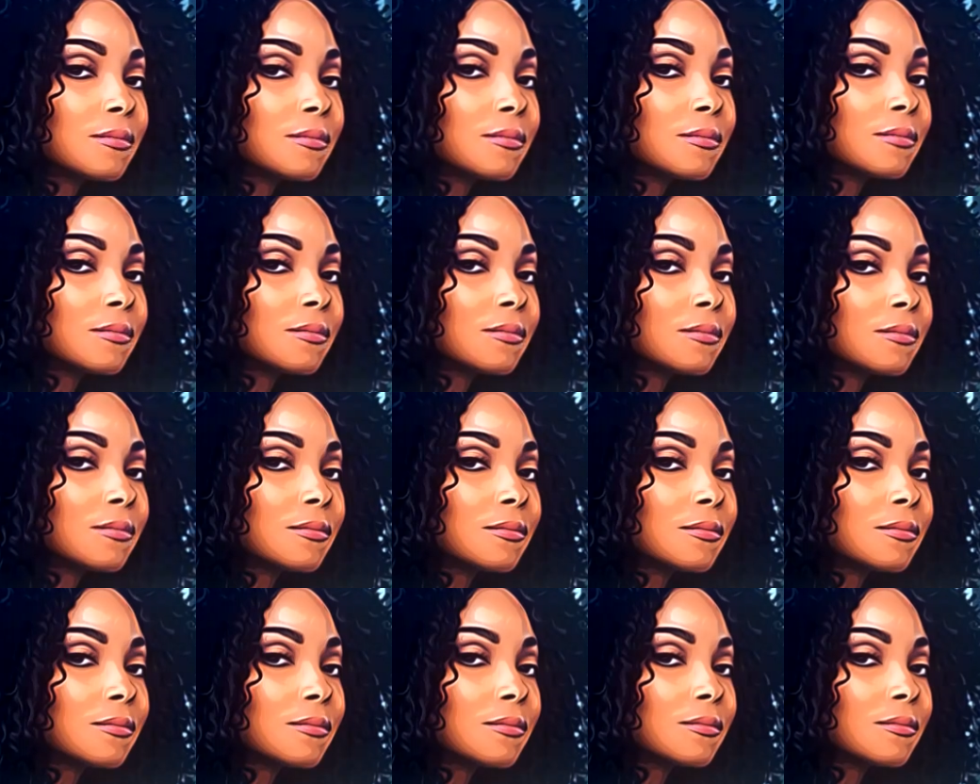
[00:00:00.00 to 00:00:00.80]
I know
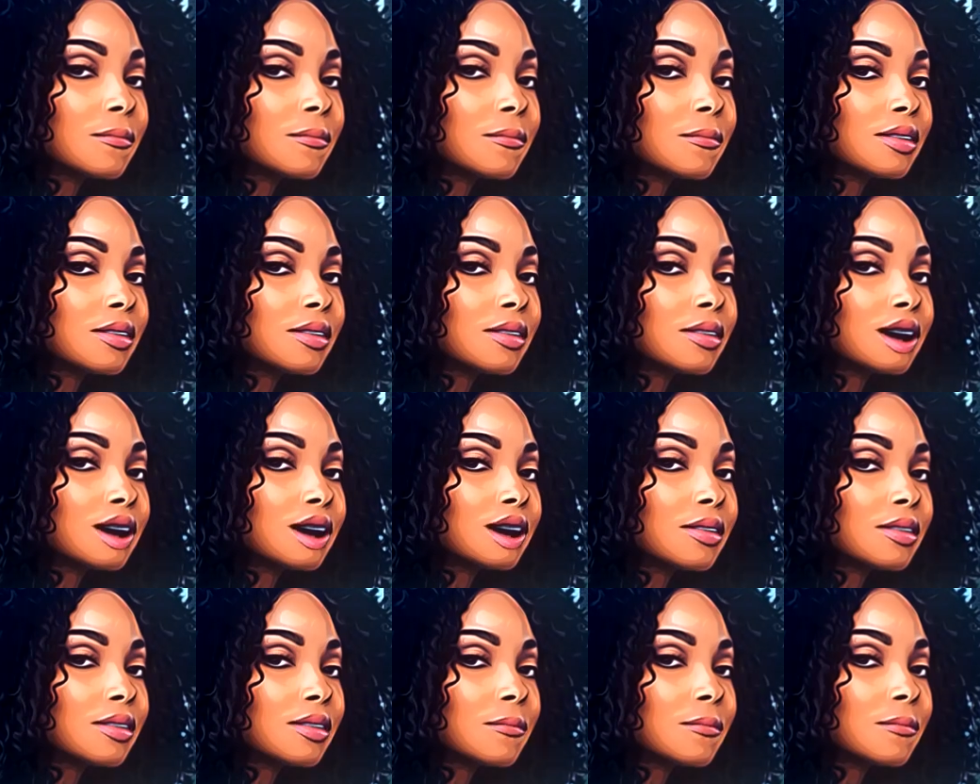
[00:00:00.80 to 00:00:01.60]
y'all can't stand
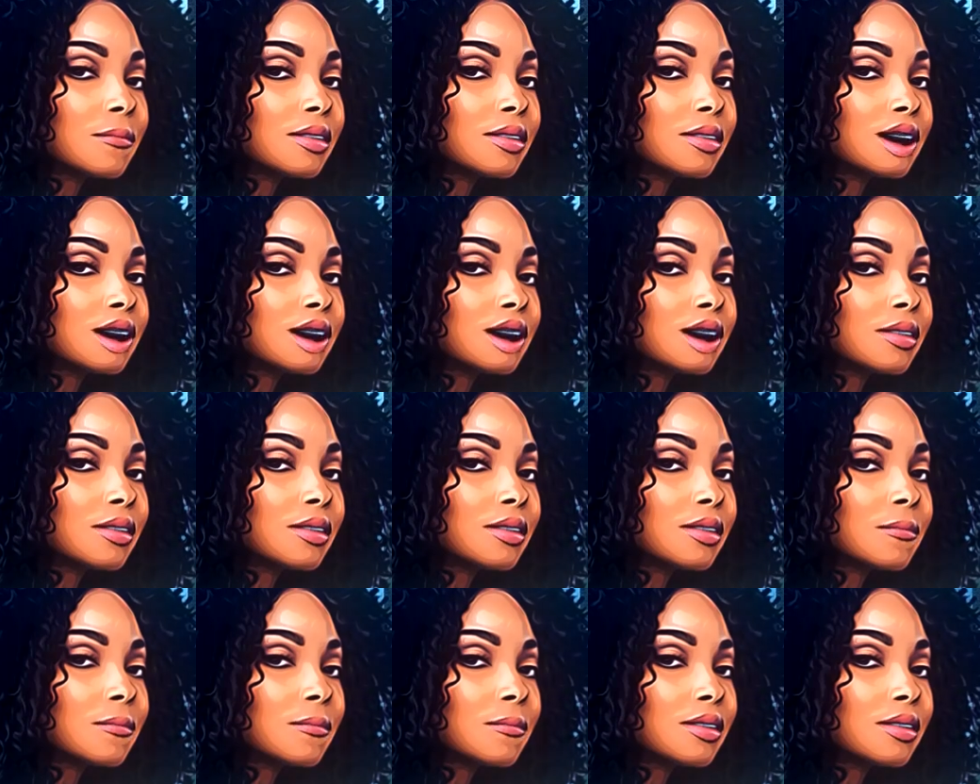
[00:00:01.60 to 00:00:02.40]
Mitch, honey, but we got
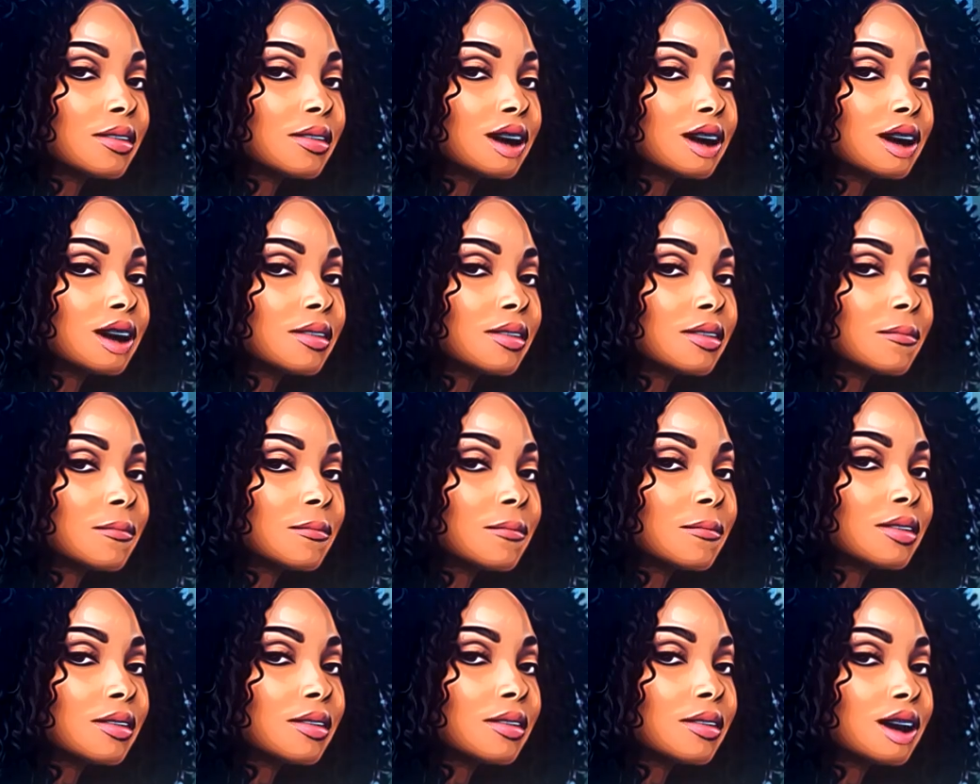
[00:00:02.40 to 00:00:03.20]
somebody else on the
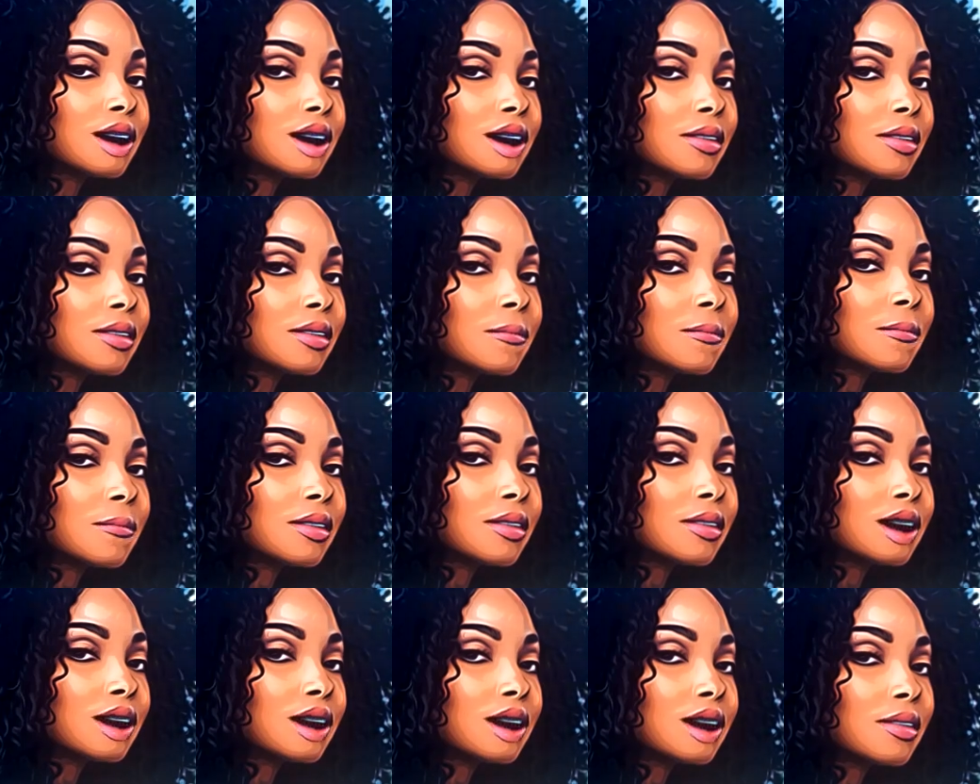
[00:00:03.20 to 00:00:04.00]
horizon, okay?
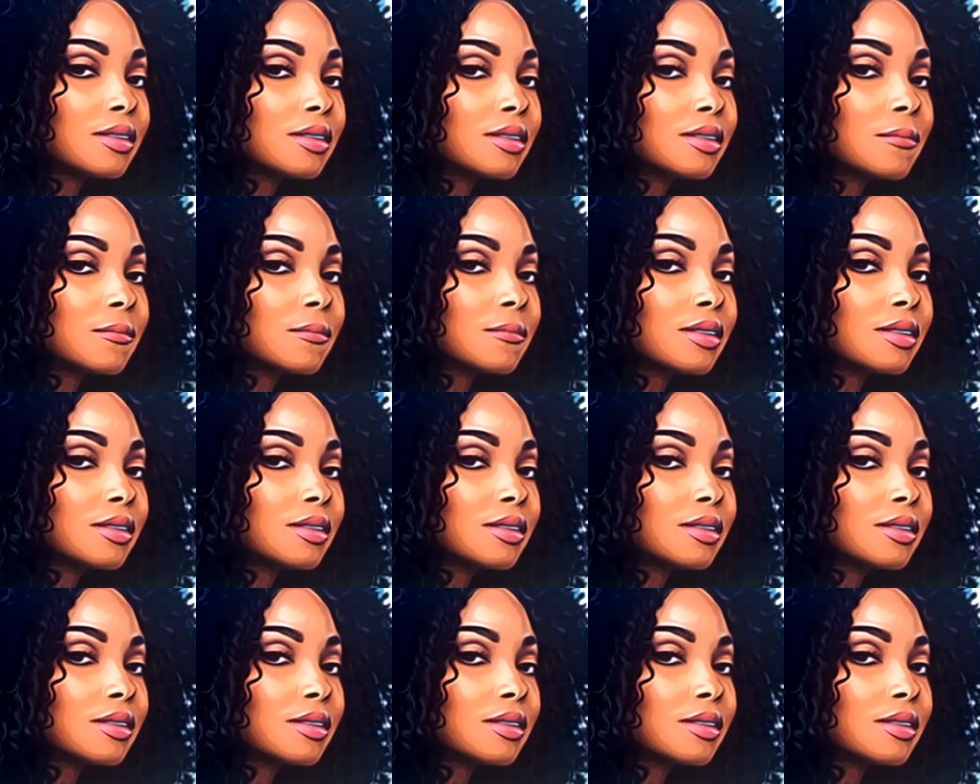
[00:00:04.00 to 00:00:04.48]
Morgan,